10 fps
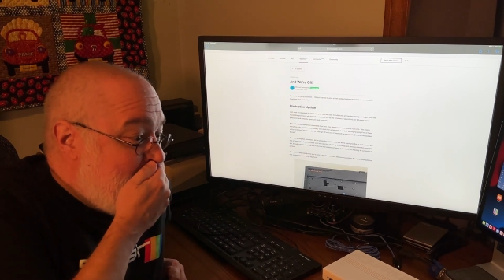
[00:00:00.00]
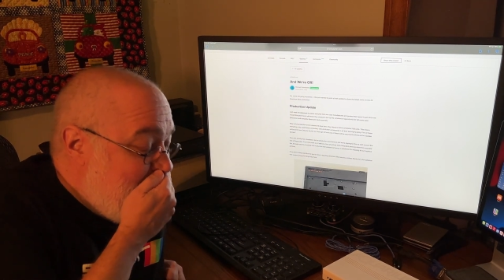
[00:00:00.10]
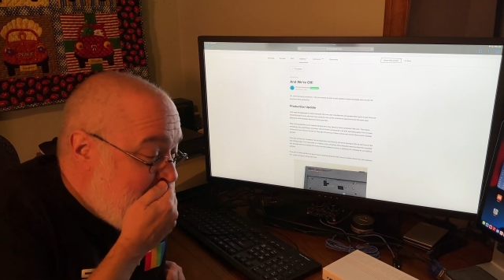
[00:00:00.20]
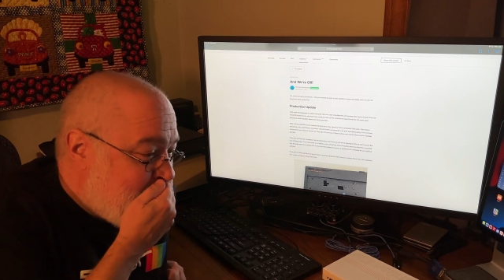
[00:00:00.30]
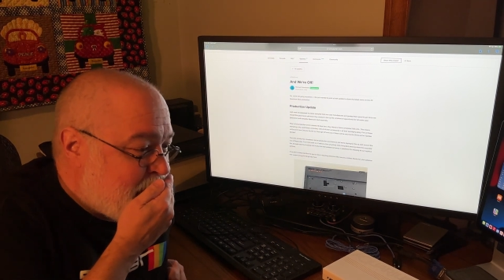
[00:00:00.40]

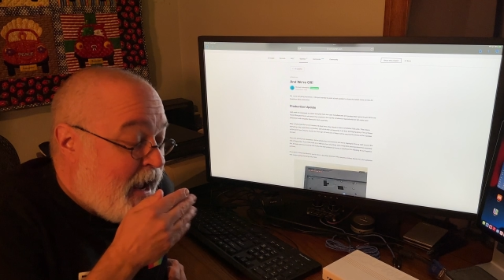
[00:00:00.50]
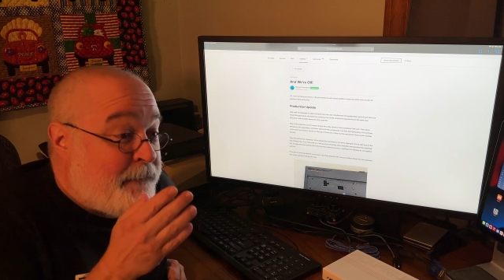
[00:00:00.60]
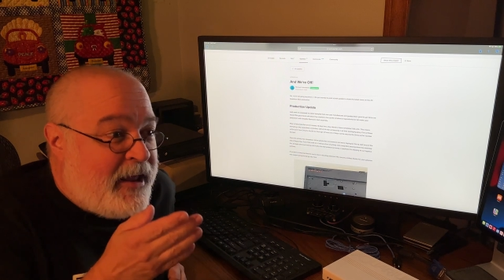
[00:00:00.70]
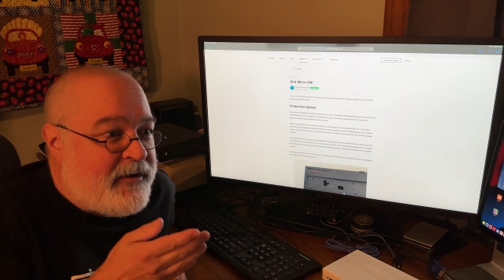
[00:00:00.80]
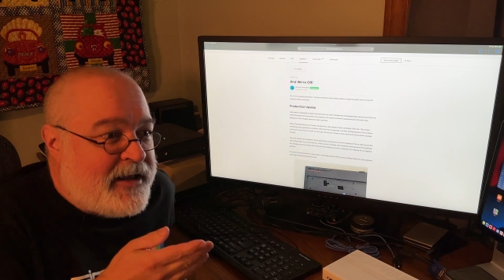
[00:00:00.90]
I
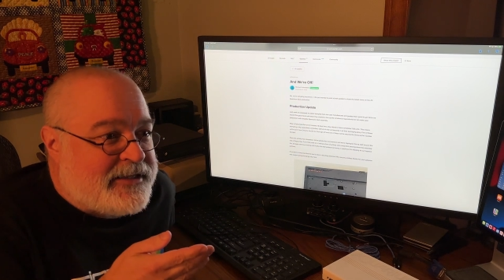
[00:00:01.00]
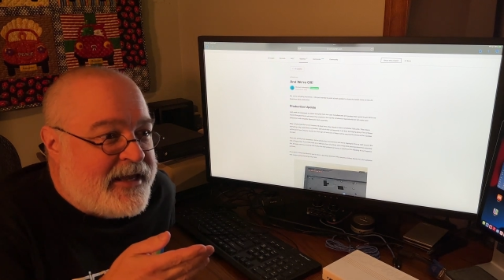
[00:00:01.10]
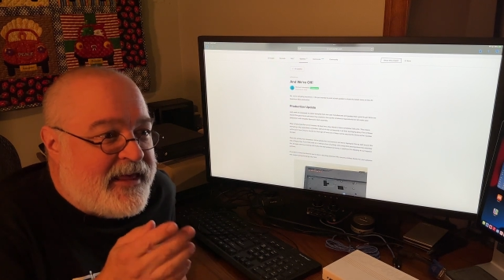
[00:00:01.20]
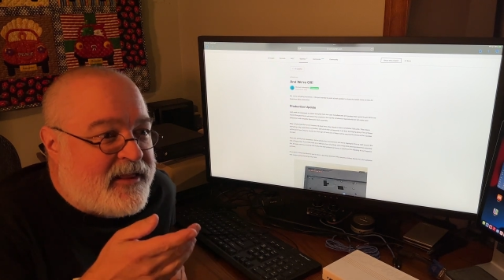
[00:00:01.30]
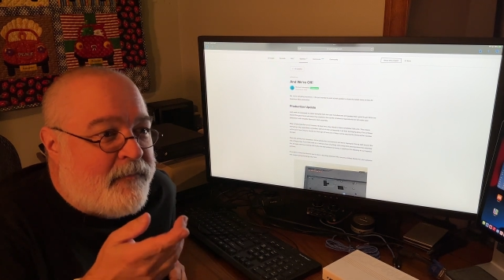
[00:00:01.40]
better not say
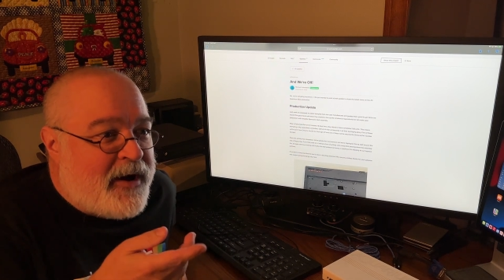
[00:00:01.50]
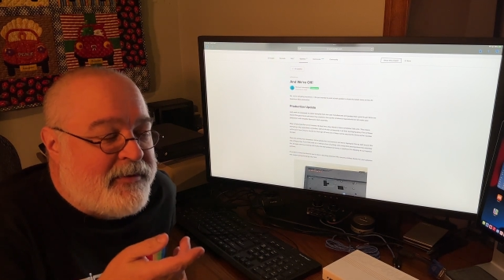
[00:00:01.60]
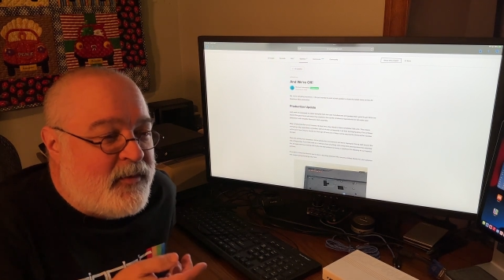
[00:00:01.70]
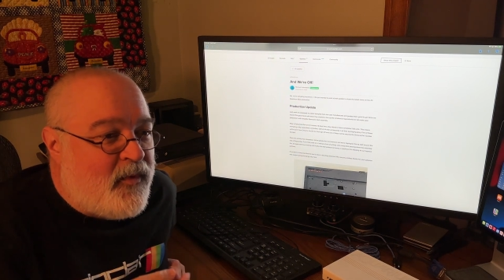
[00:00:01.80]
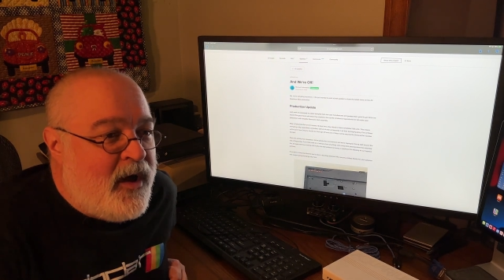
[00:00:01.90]
that. They'll
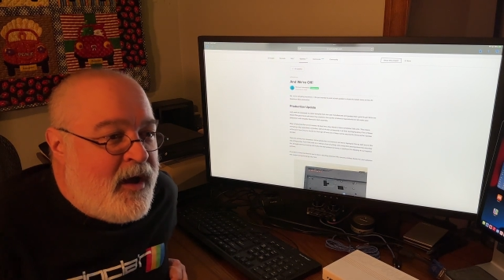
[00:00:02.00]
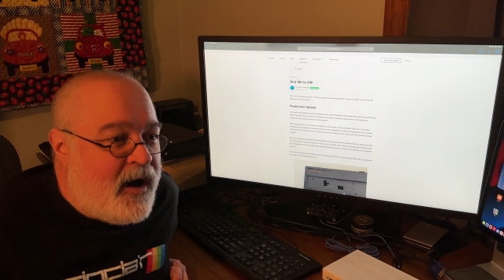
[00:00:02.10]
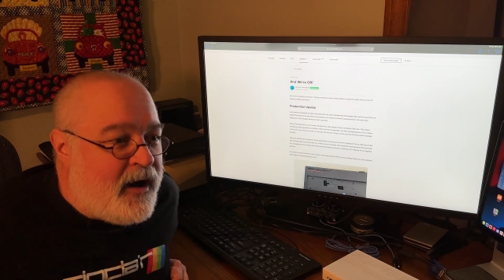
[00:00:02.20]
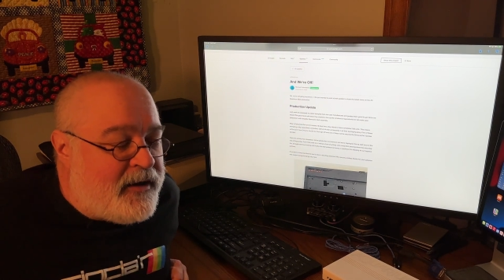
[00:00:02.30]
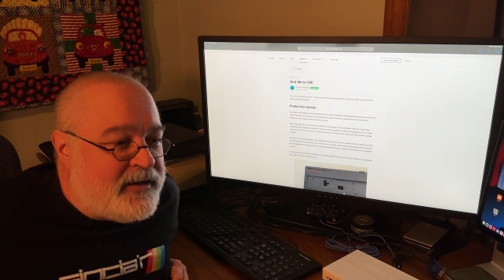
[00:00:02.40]
probably
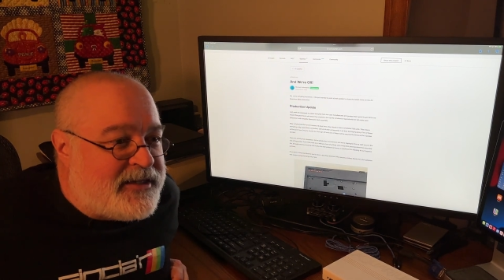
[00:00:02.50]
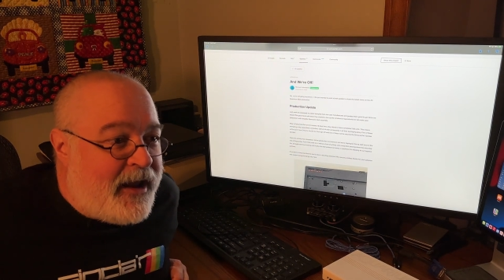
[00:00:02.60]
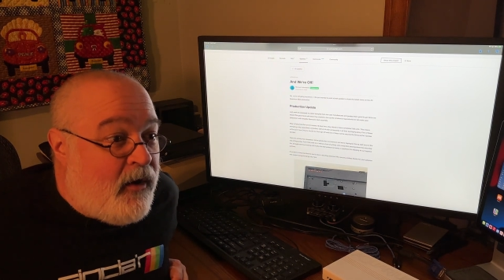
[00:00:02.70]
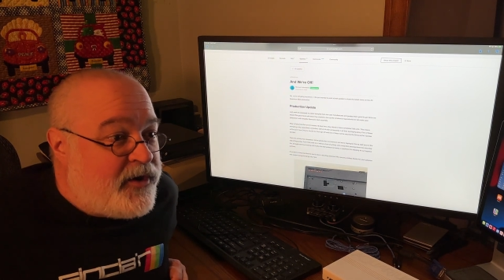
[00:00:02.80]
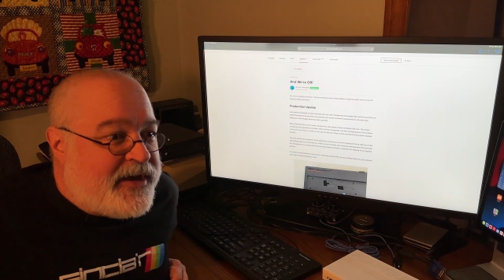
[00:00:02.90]
say,
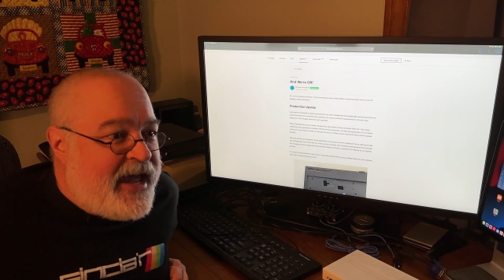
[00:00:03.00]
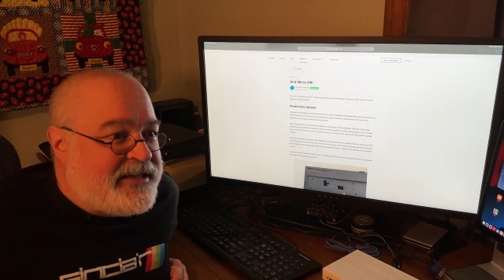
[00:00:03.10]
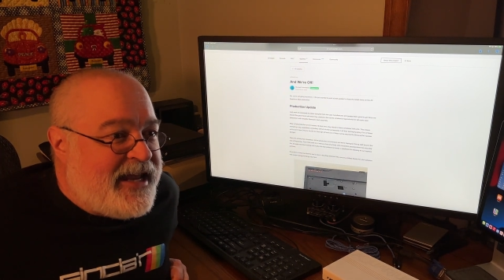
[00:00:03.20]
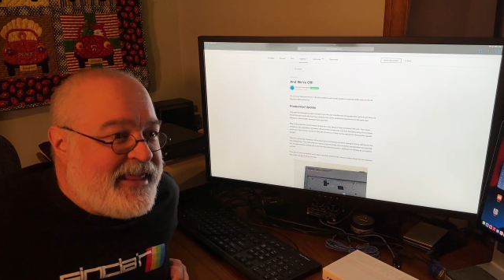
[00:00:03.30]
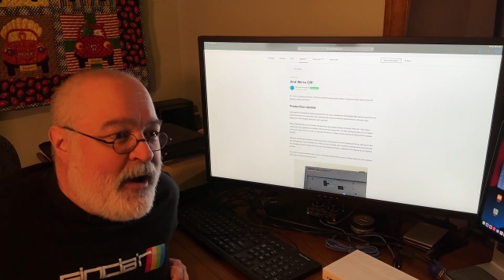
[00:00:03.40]
oh, you can't
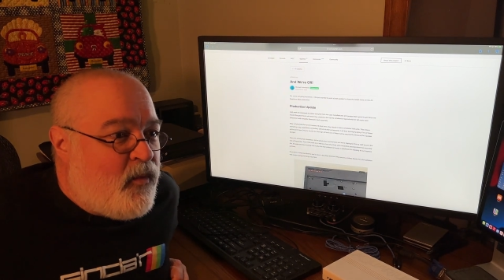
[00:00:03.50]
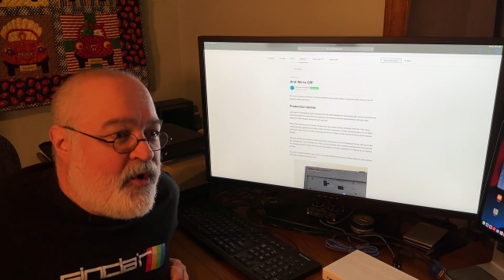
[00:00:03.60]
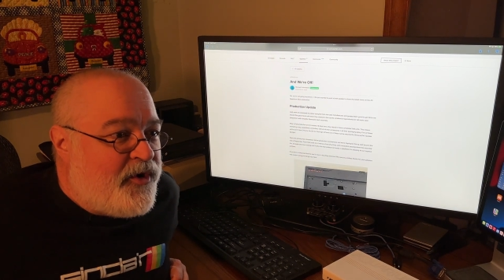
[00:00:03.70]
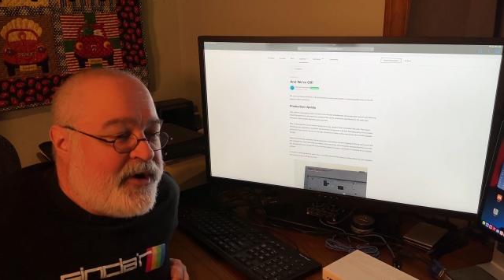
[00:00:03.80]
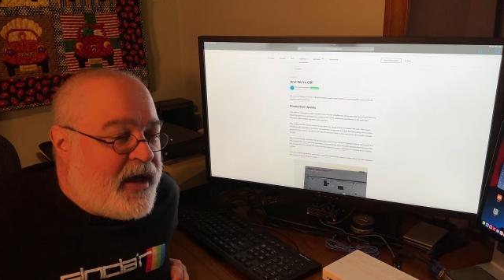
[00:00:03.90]
say that
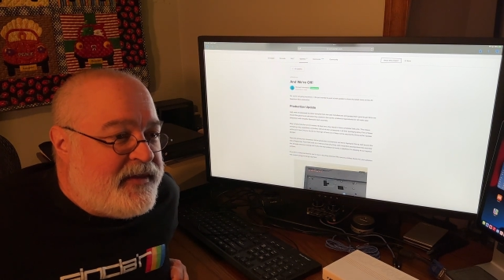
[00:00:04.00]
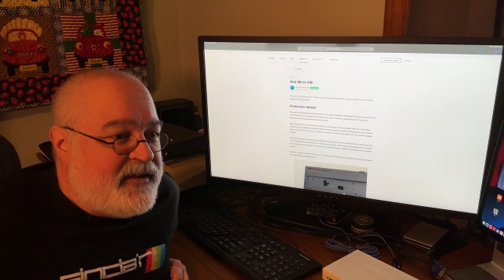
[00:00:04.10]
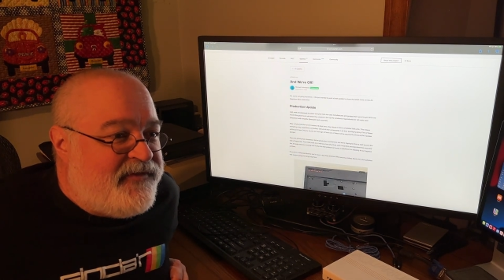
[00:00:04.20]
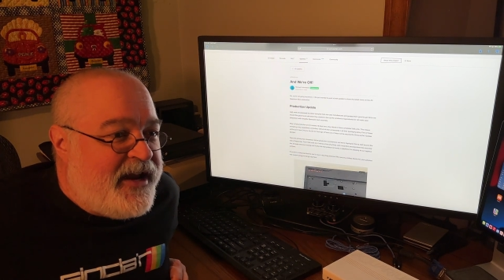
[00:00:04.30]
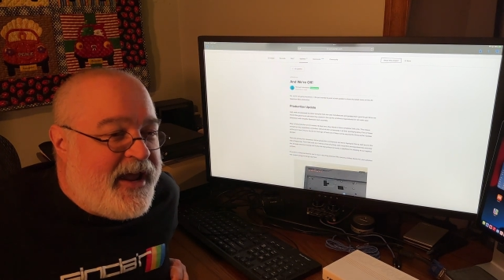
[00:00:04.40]
word on this
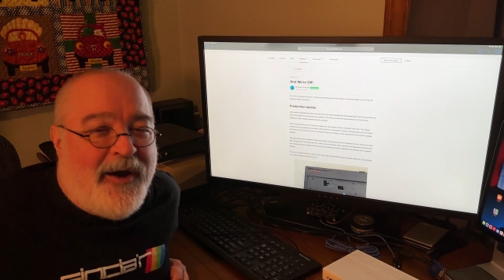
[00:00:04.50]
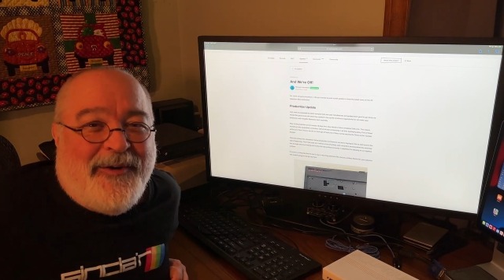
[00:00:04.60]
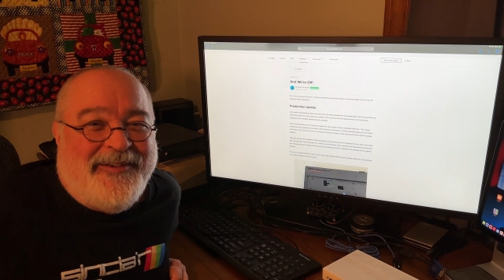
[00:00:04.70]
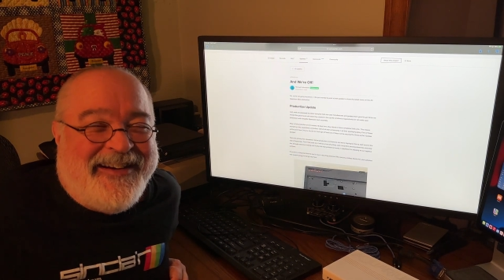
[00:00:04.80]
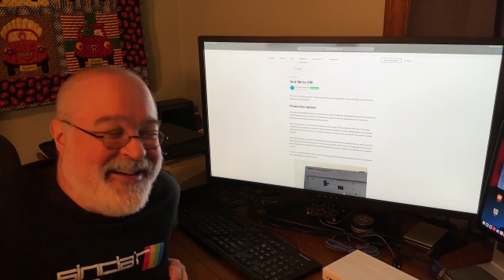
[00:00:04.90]
video.